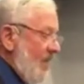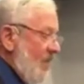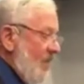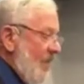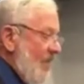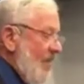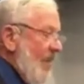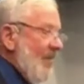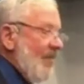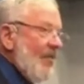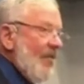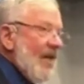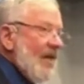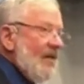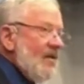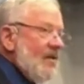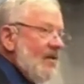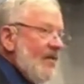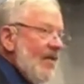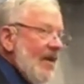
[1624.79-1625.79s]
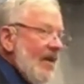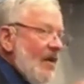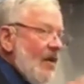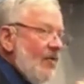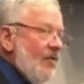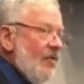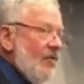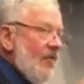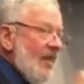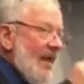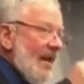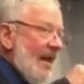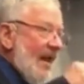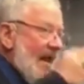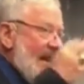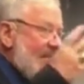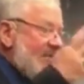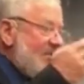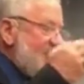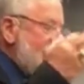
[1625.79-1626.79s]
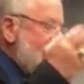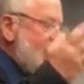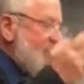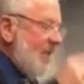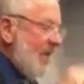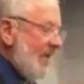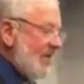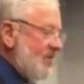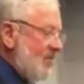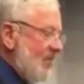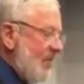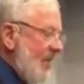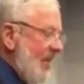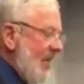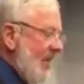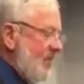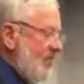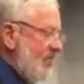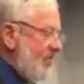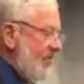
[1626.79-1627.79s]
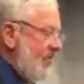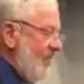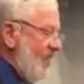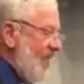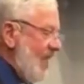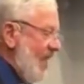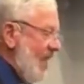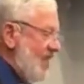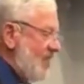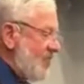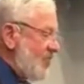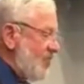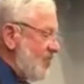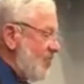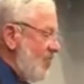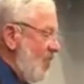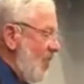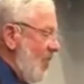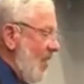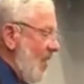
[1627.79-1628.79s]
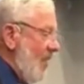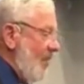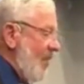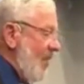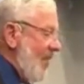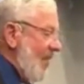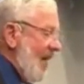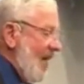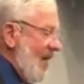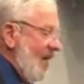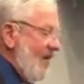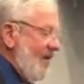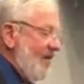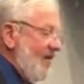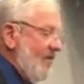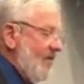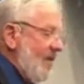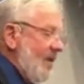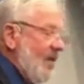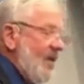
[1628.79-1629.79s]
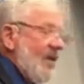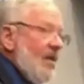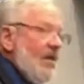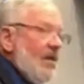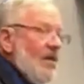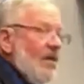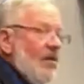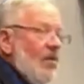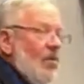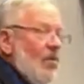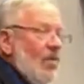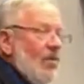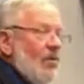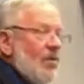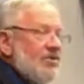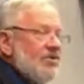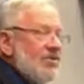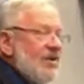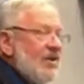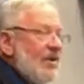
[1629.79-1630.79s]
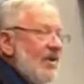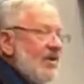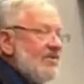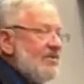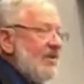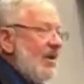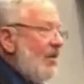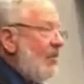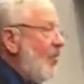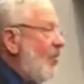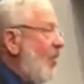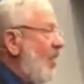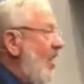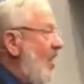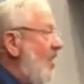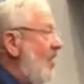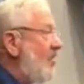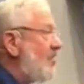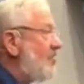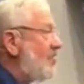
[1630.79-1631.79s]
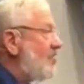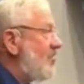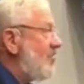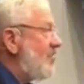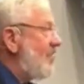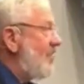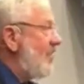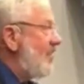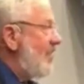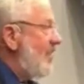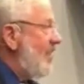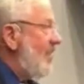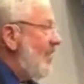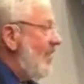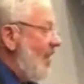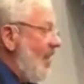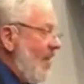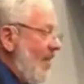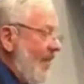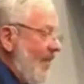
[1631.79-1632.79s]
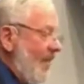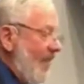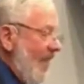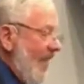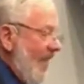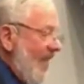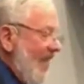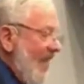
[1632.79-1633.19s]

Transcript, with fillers: Remember that last explanation for the angels going up and down? What was it? It's our prayers, you know?